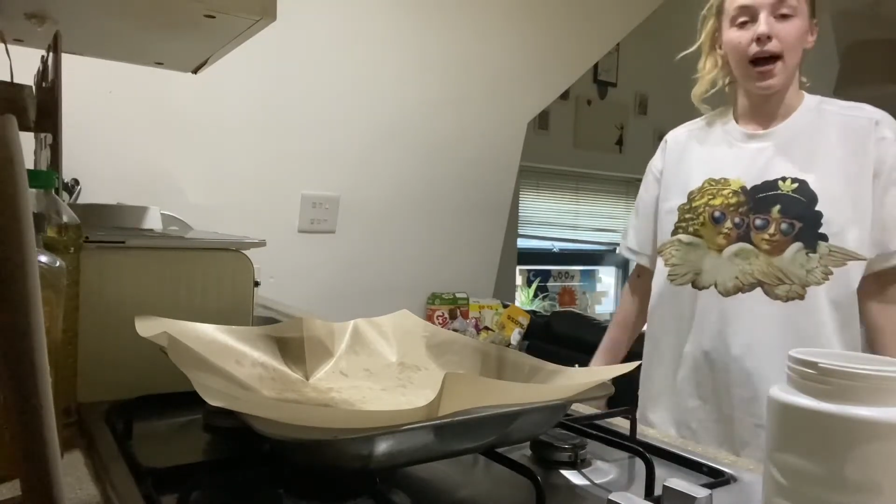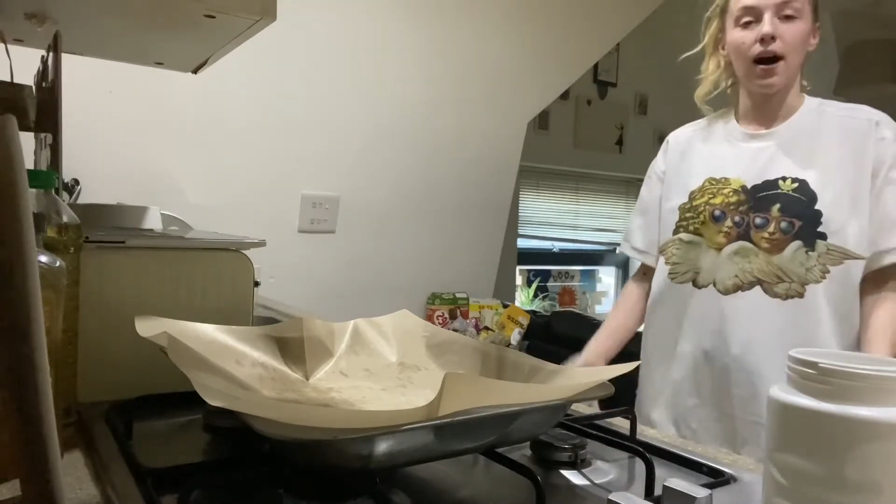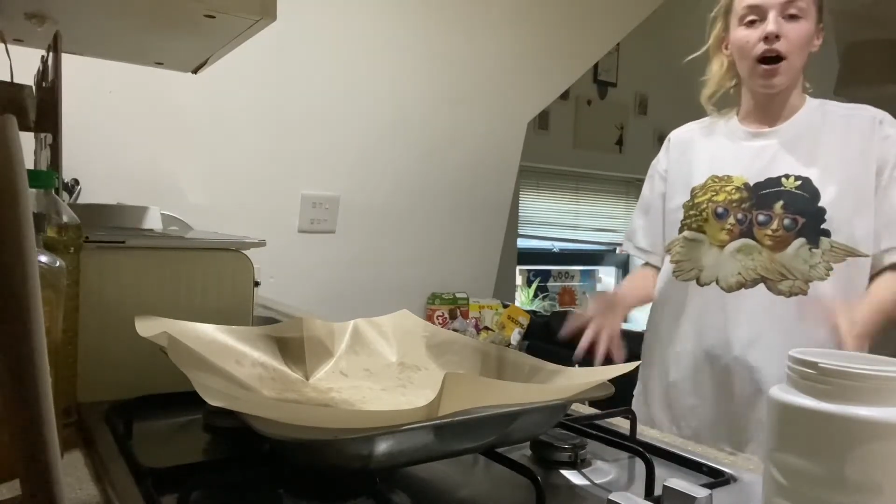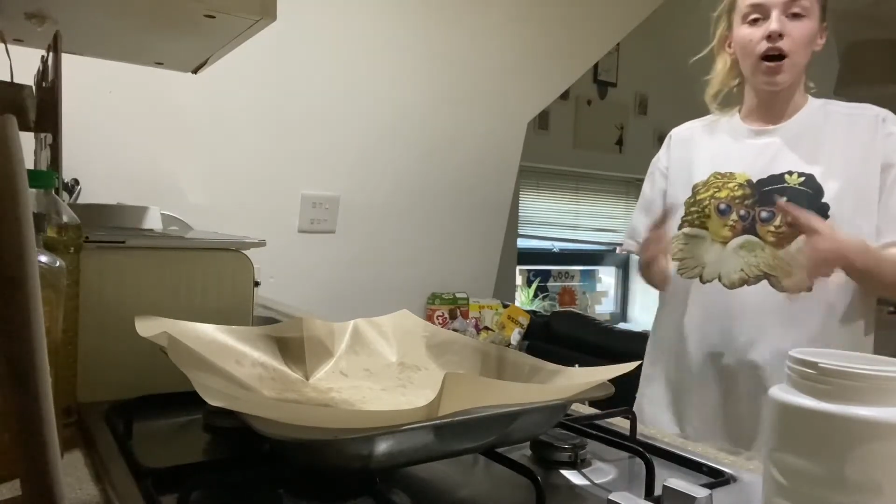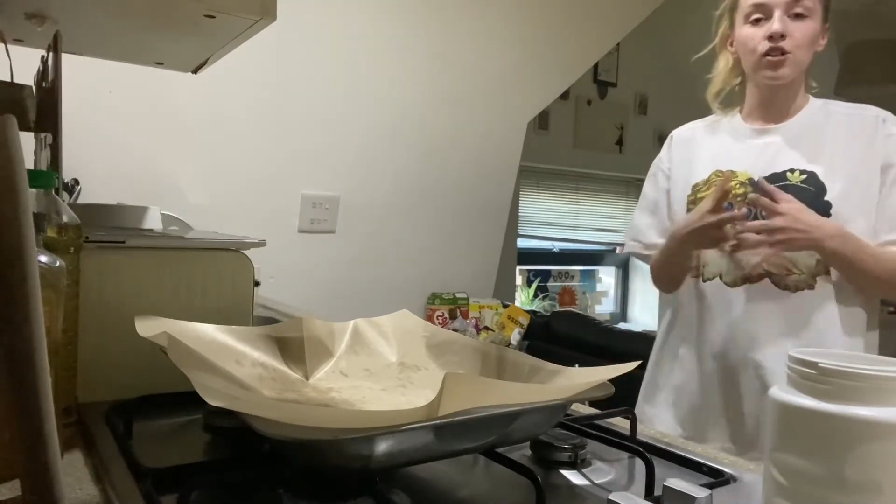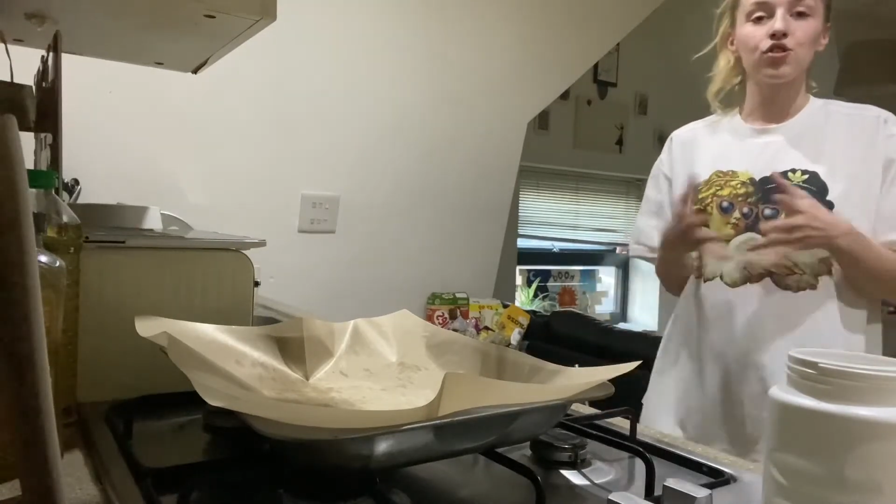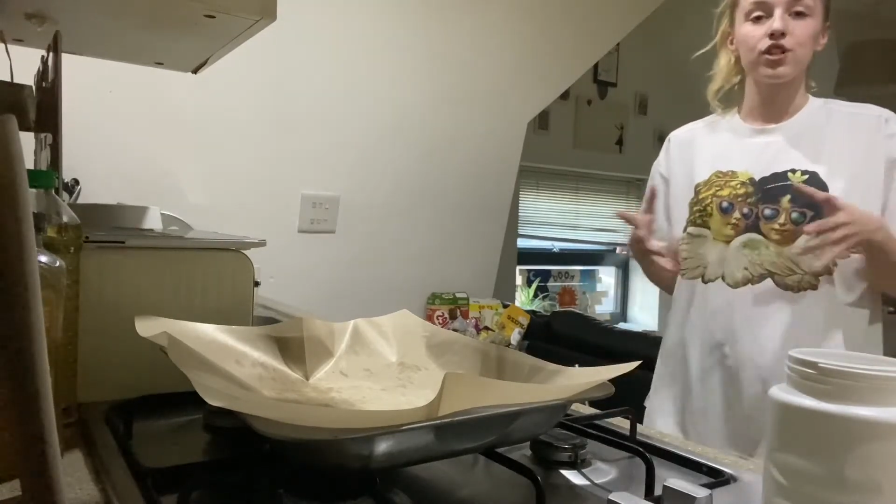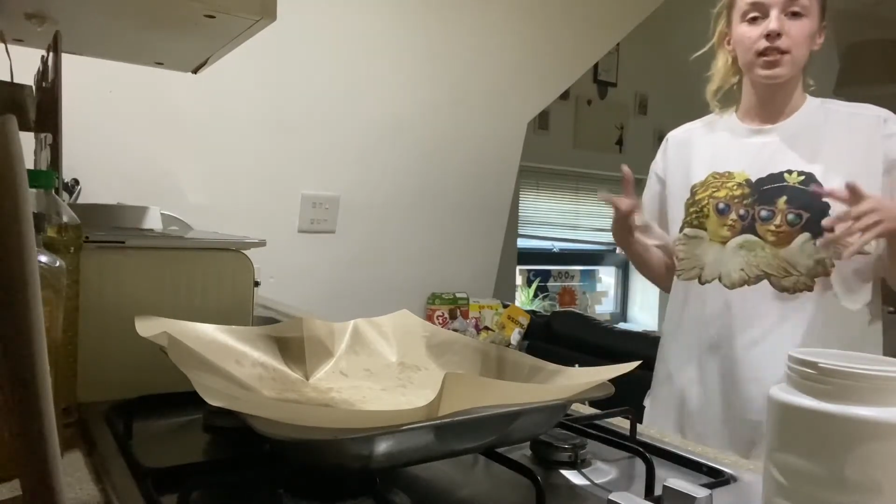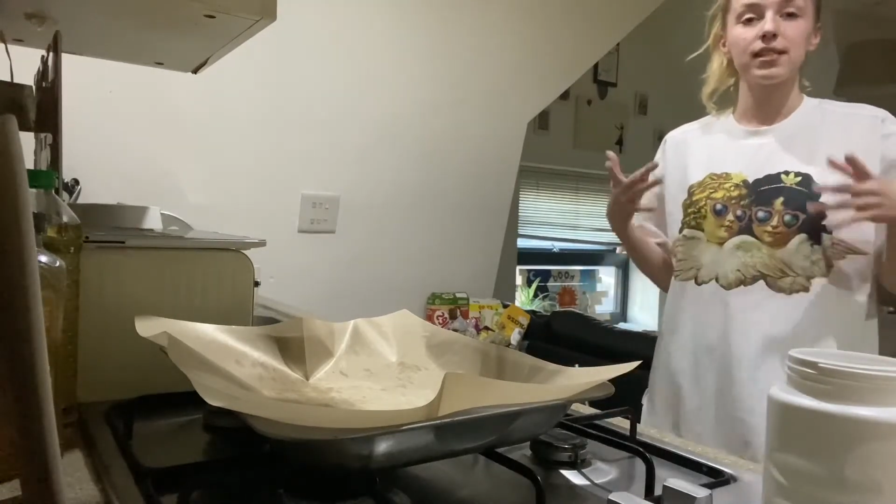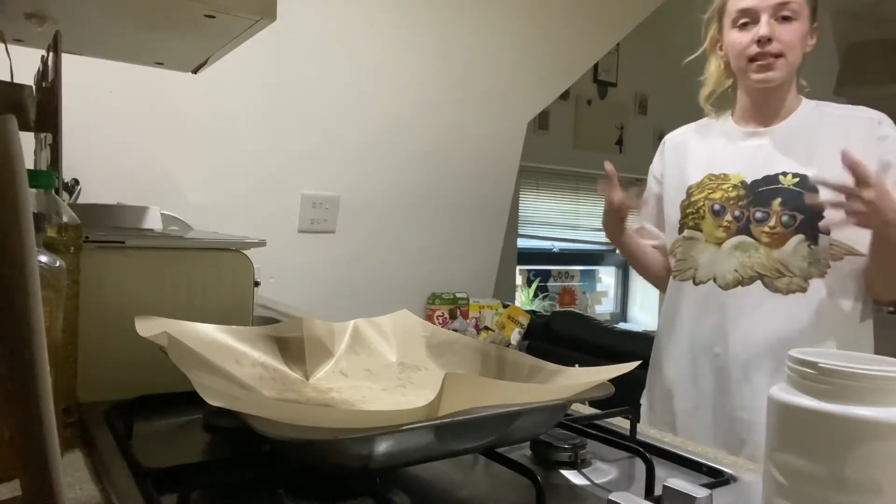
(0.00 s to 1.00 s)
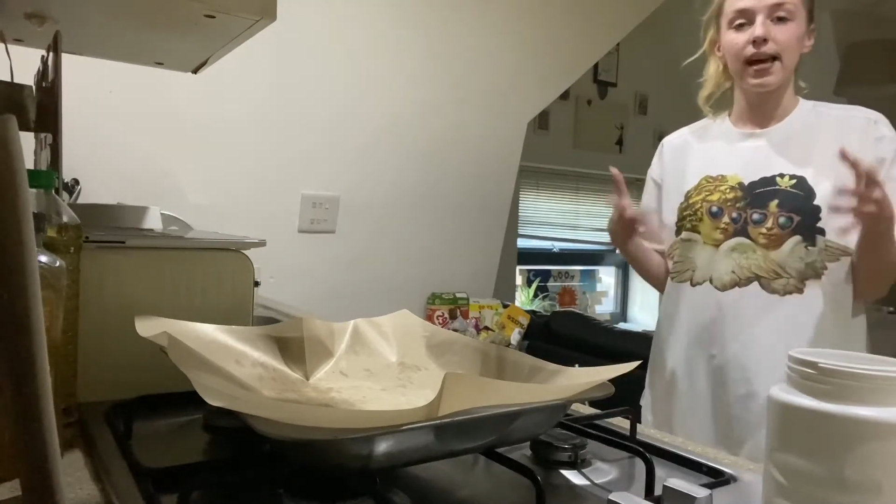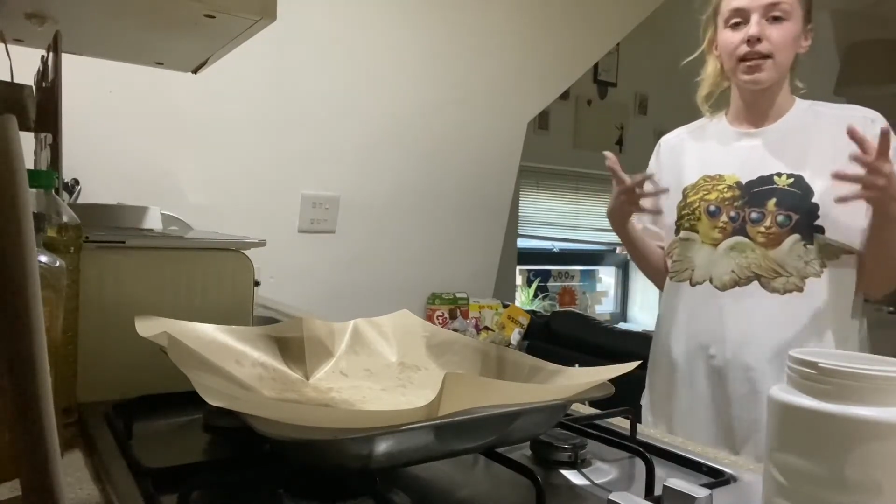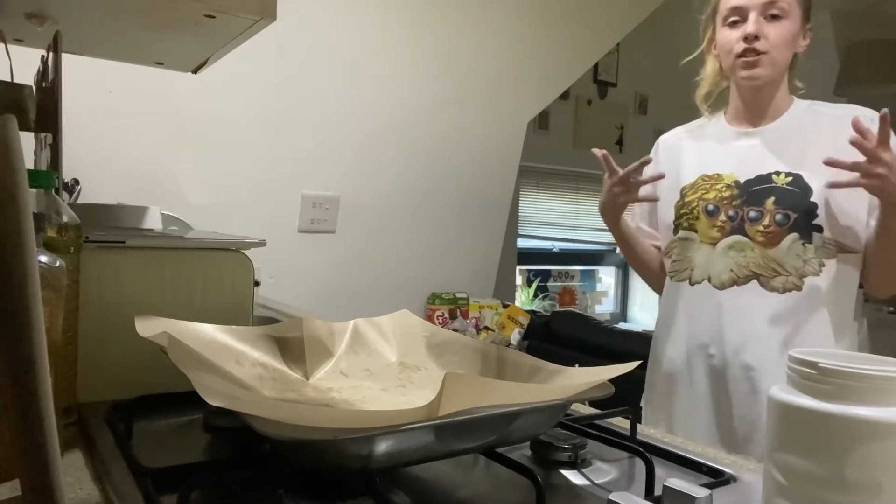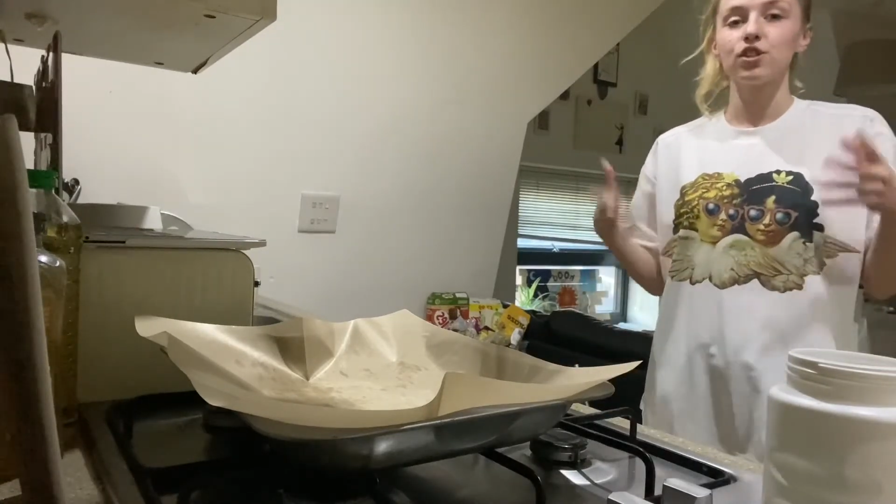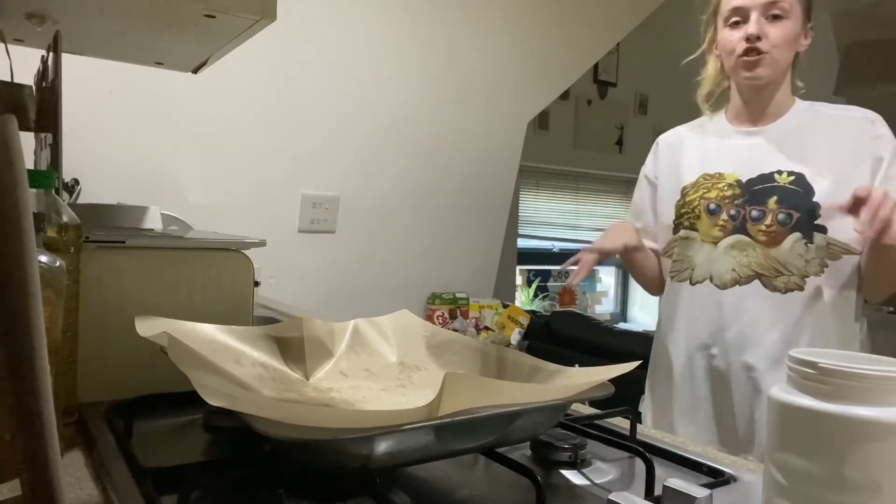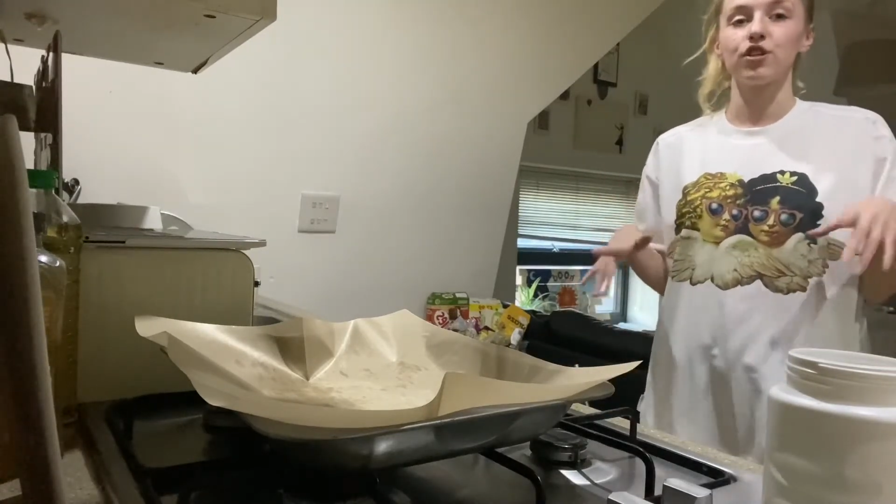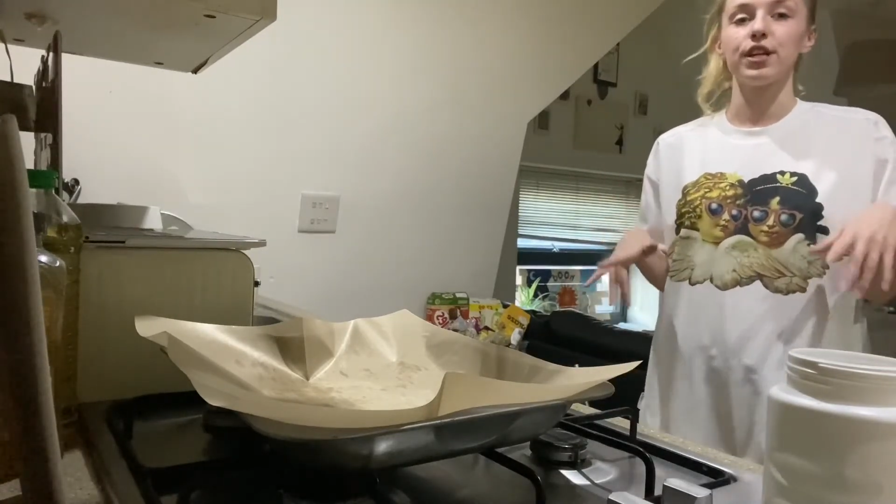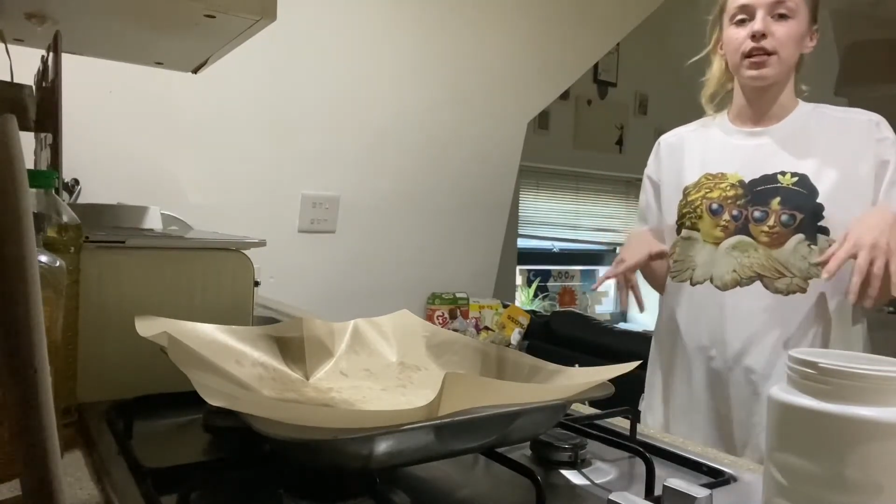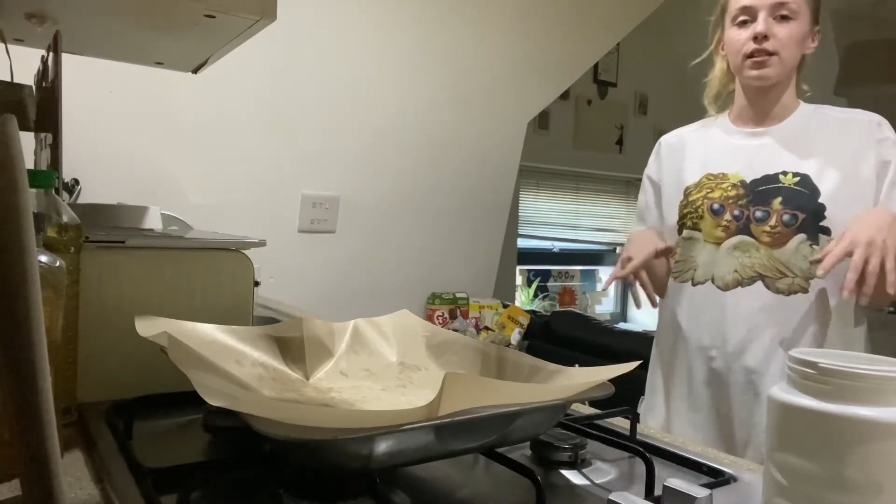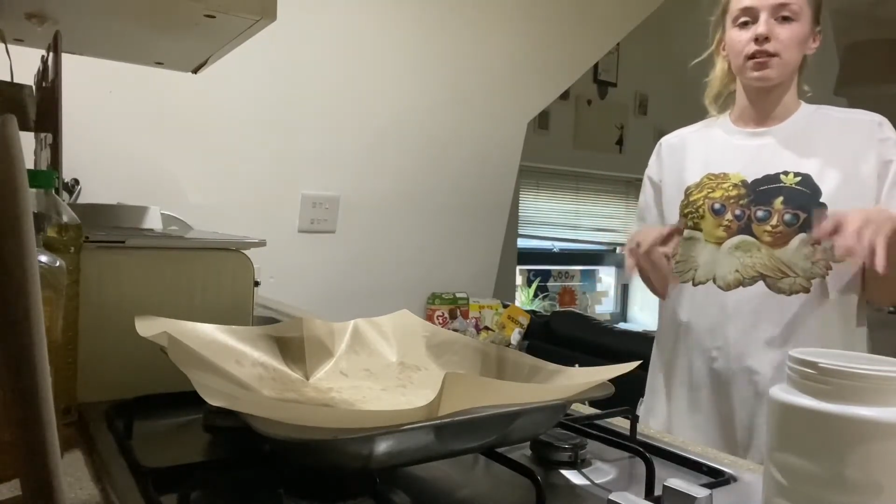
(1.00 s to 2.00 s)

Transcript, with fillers: 110 degrees.